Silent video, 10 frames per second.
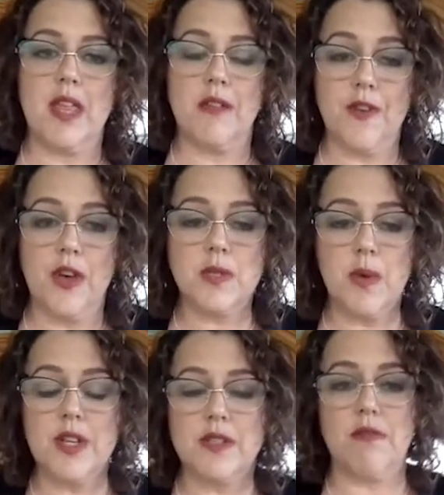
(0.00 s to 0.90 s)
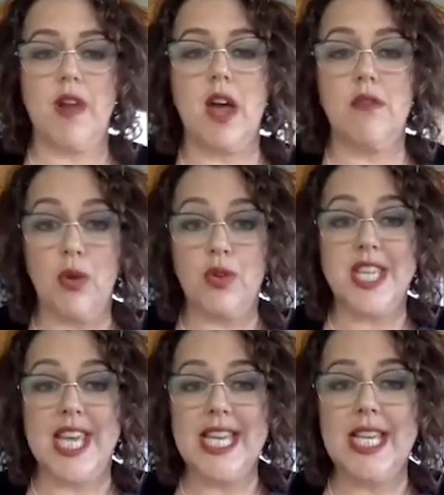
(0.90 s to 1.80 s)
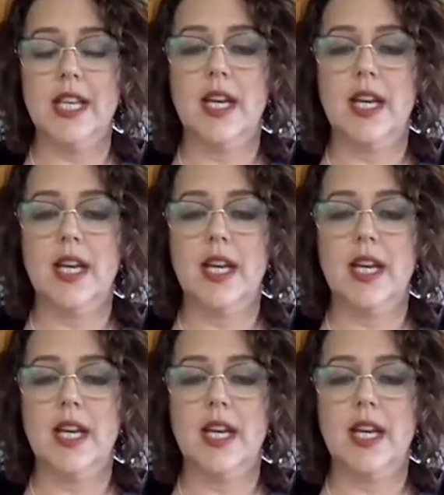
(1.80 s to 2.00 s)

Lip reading: The first one is around routine,